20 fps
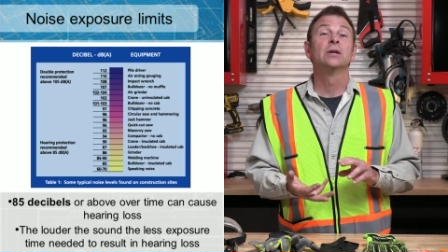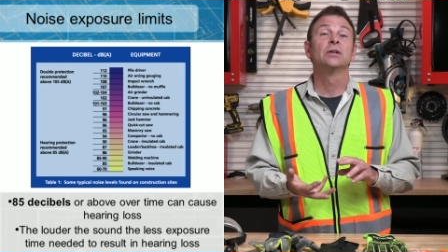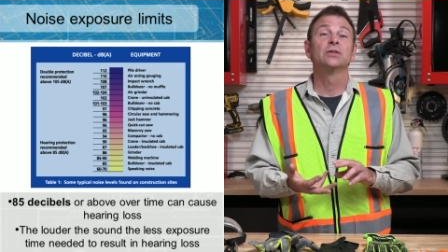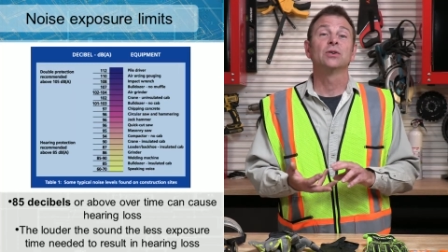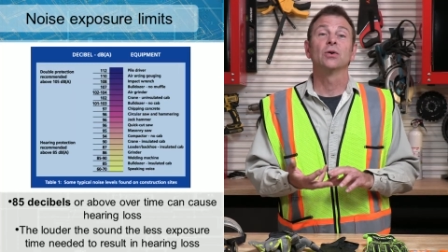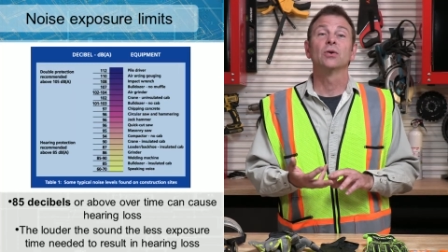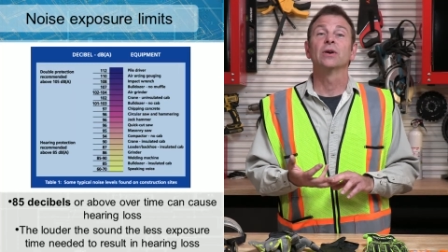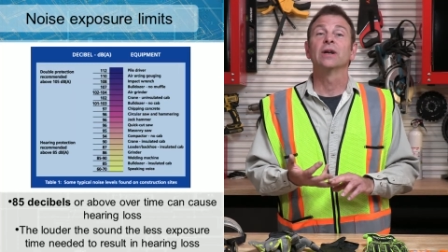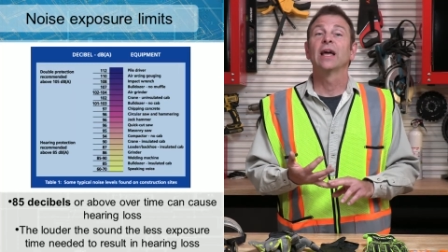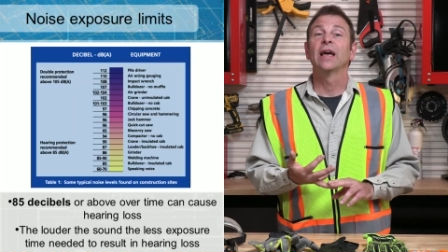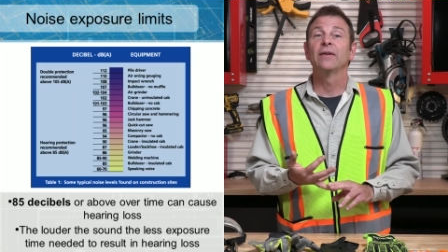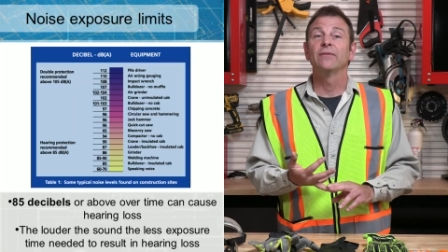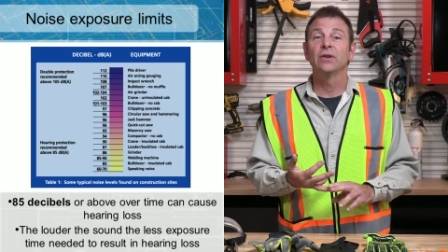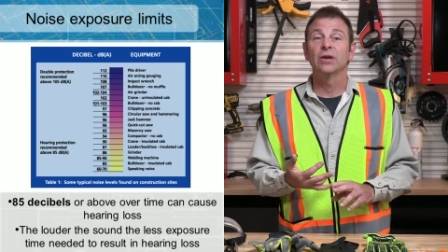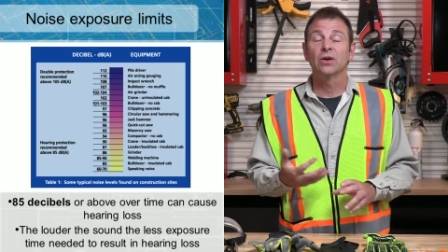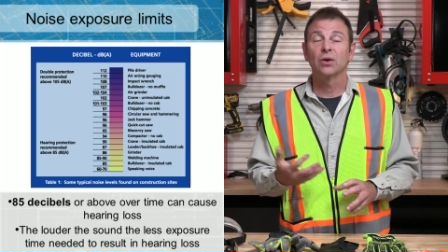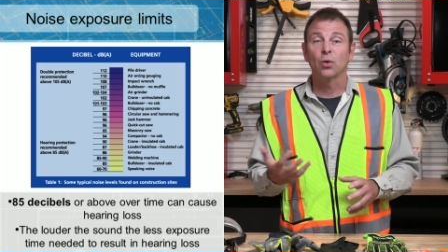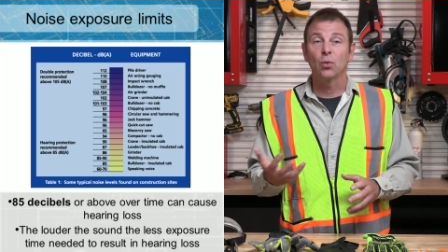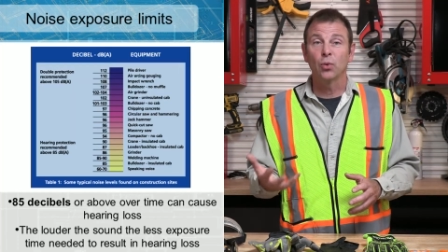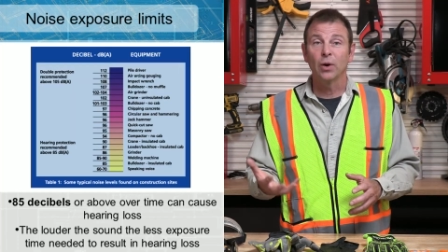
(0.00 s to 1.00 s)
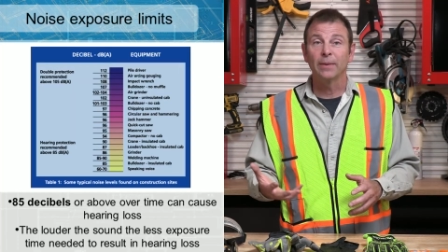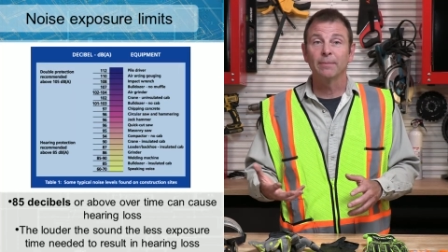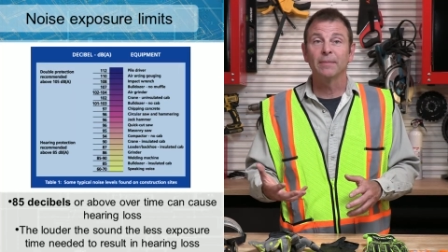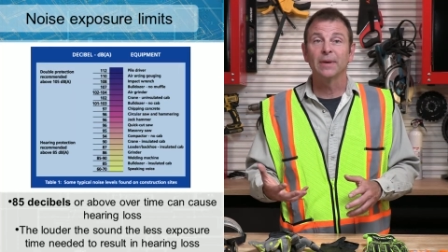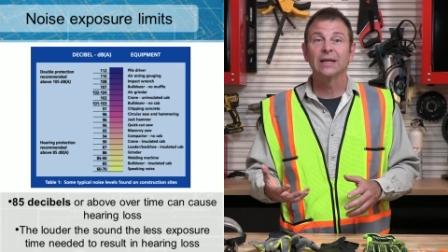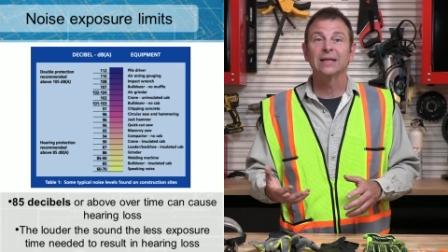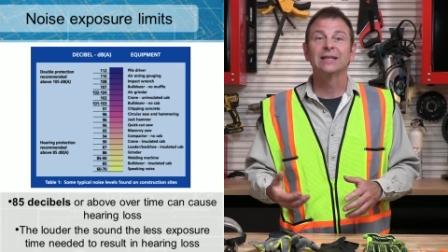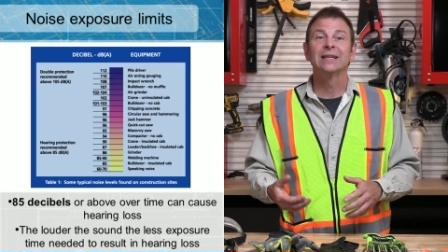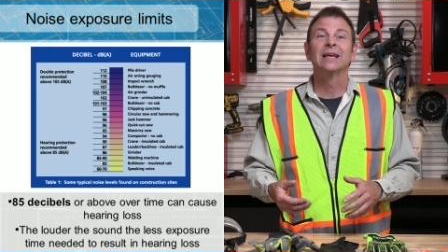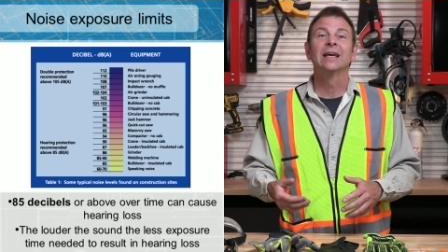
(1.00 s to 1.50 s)
certain heavy
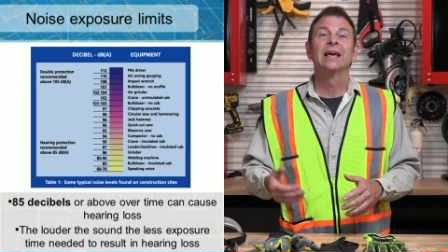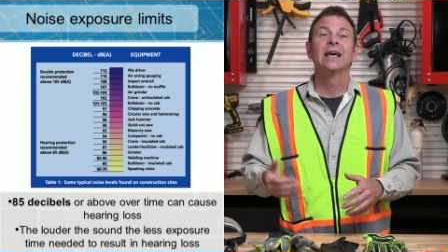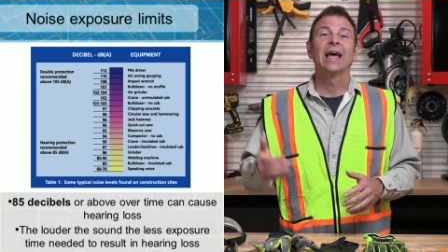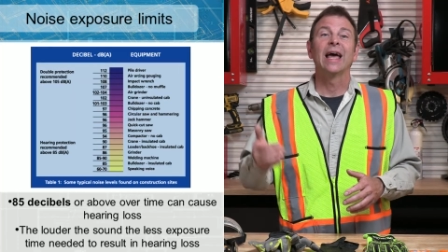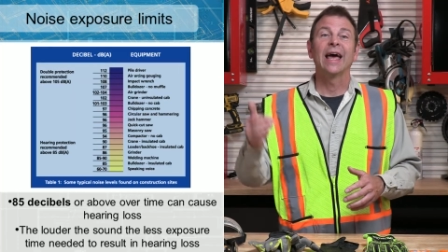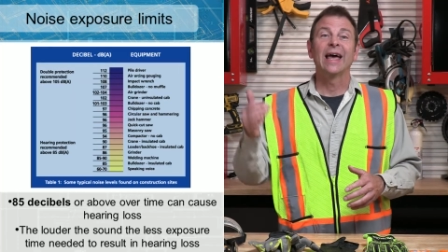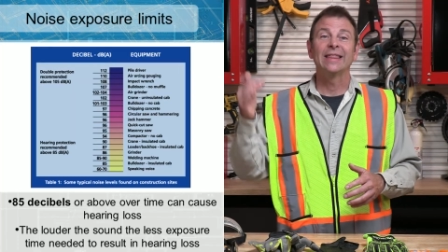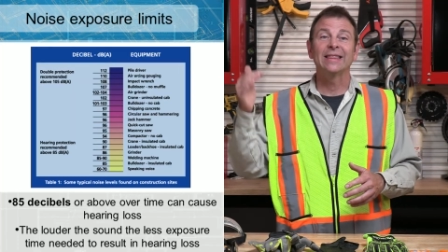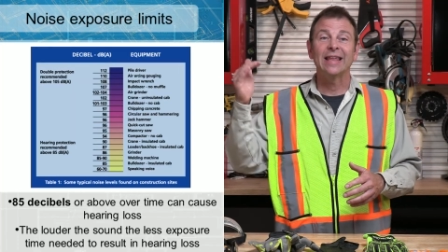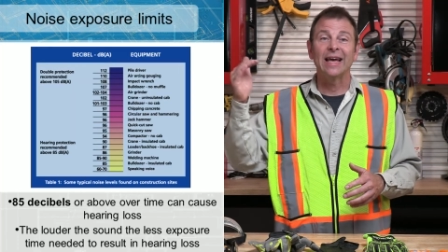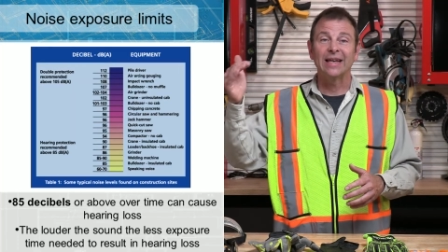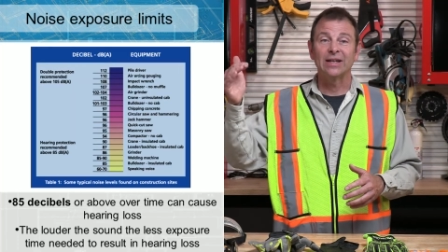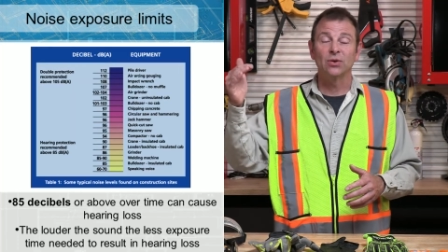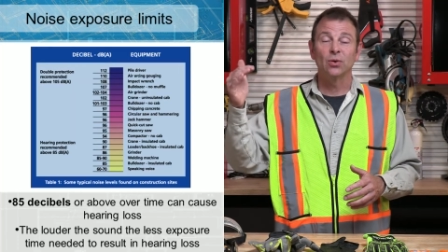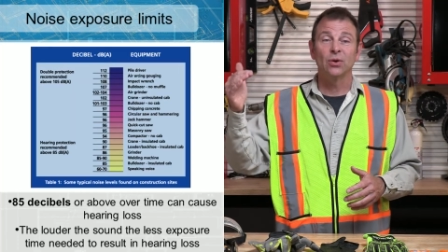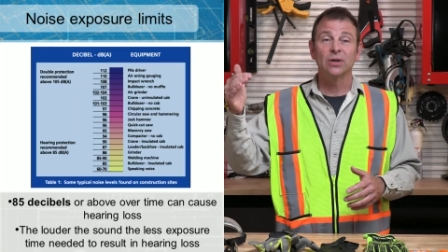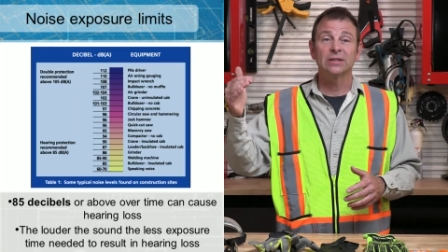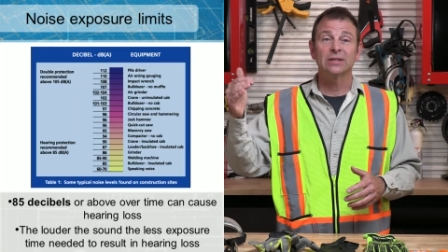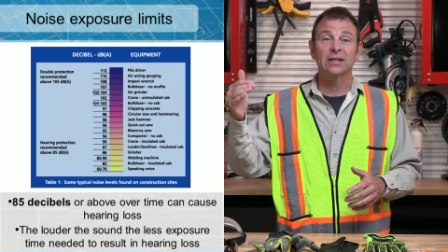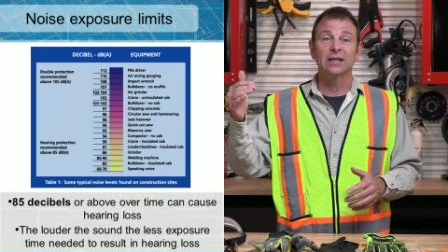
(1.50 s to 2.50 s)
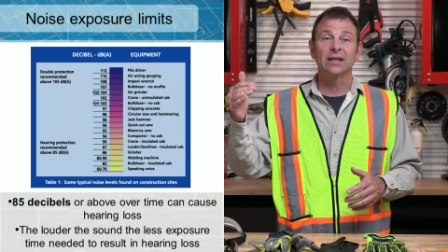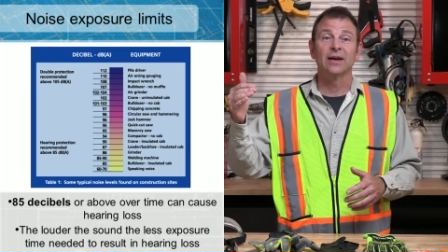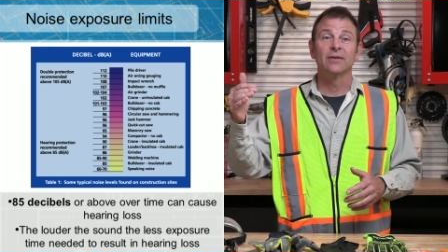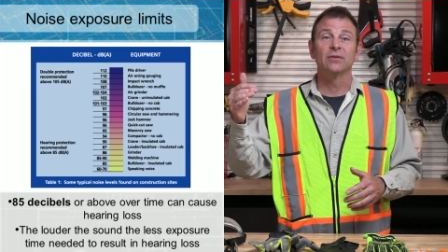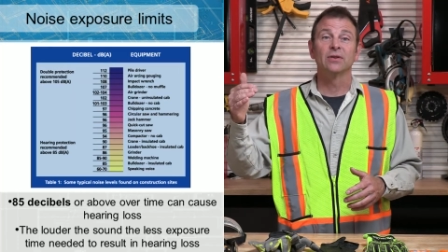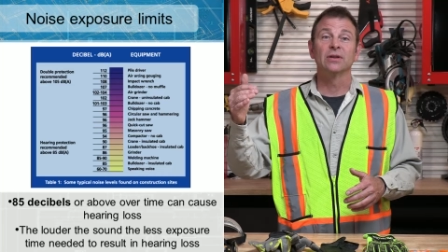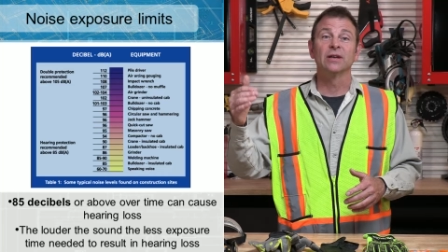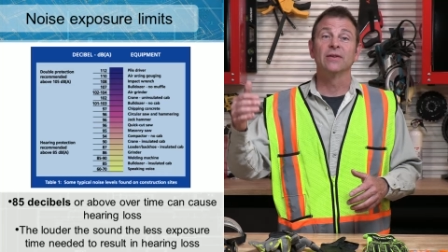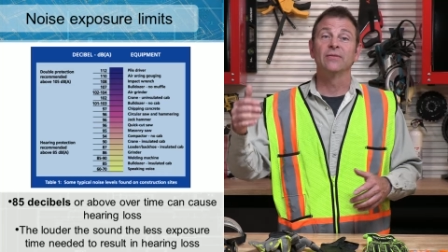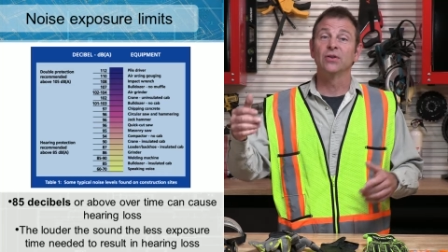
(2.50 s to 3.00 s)
equipment at that noise
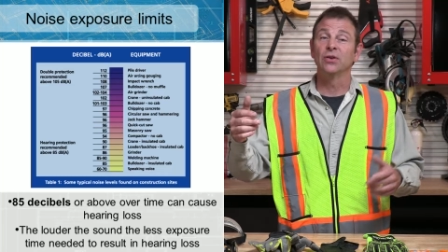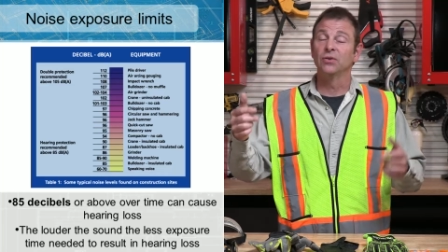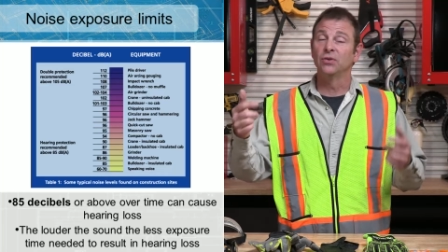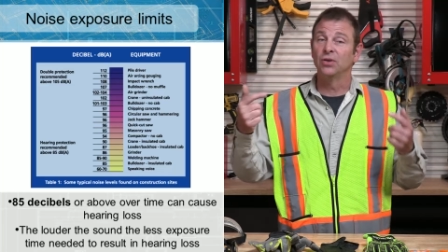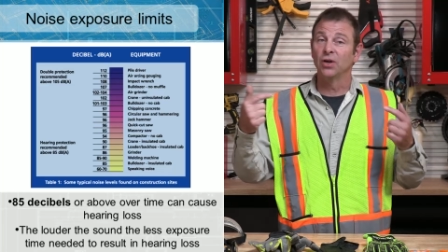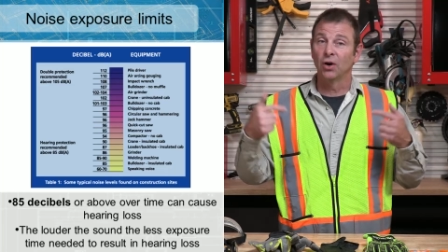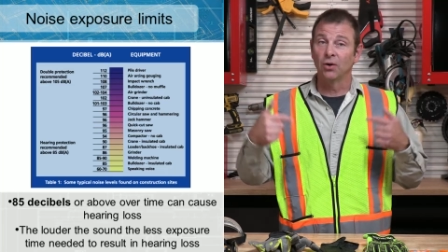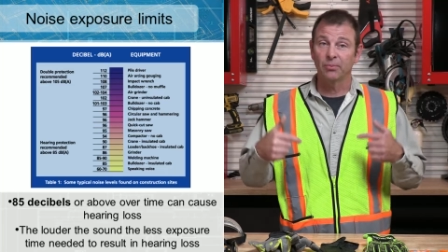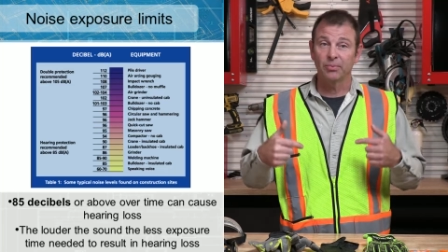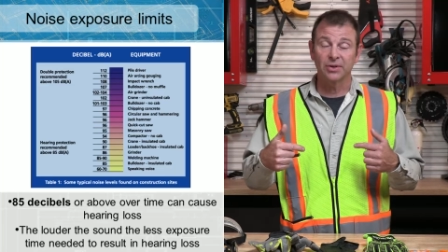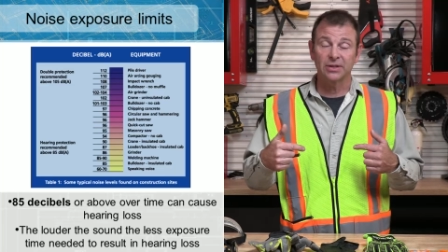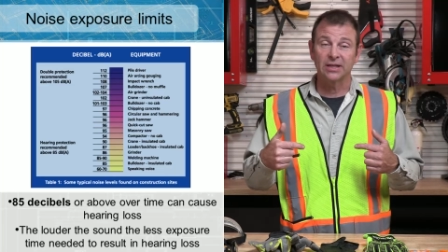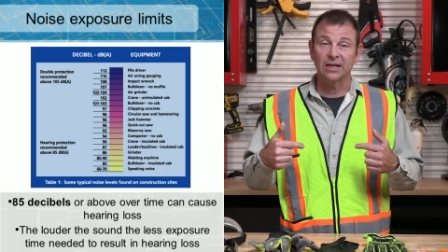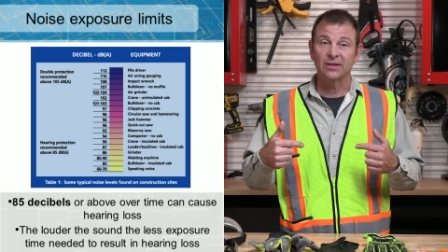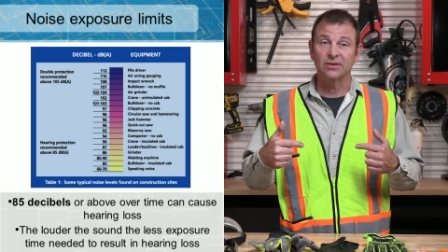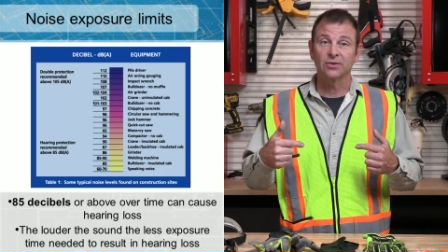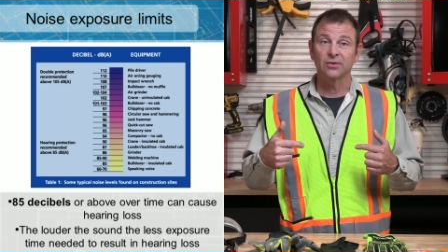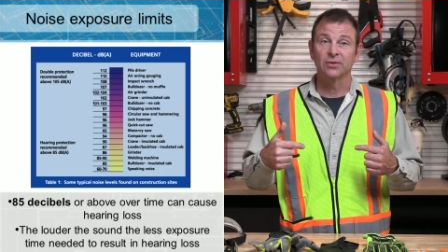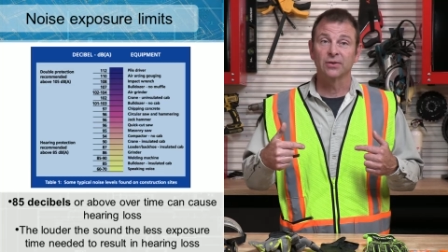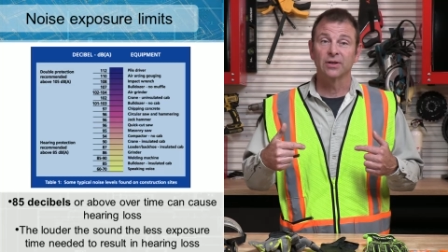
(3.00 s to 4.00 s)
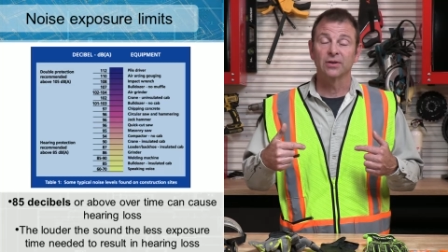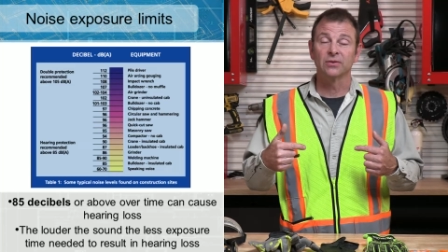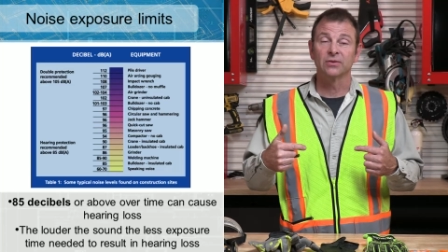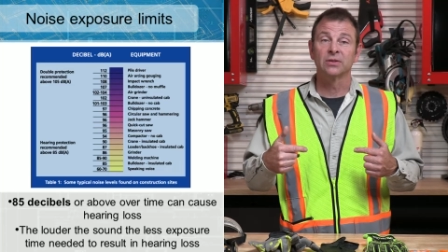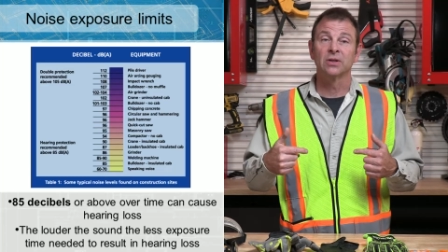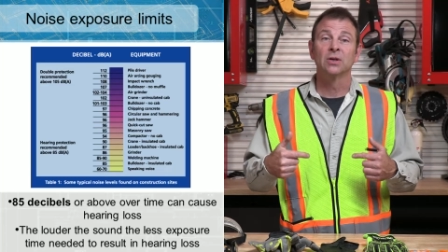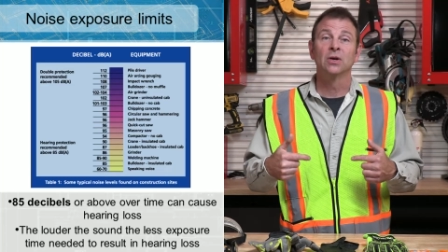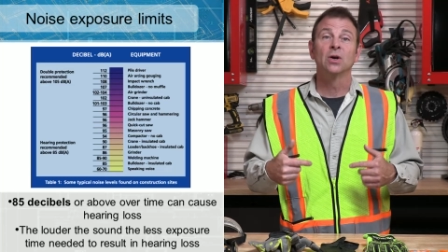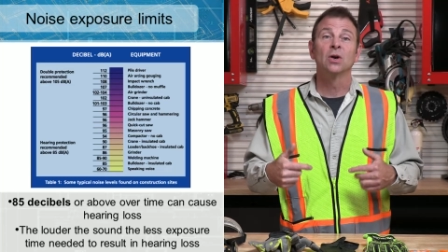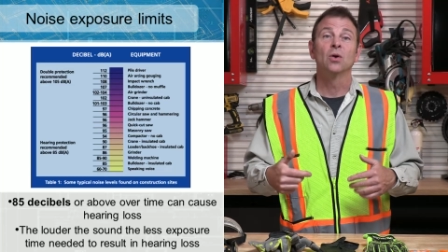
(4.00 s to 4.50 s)
level, if you don't protect your
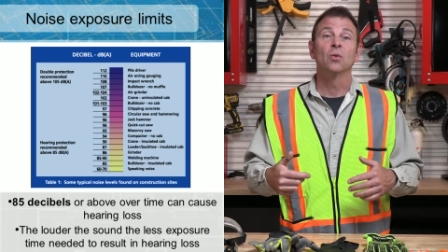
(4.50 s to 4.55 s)
ears,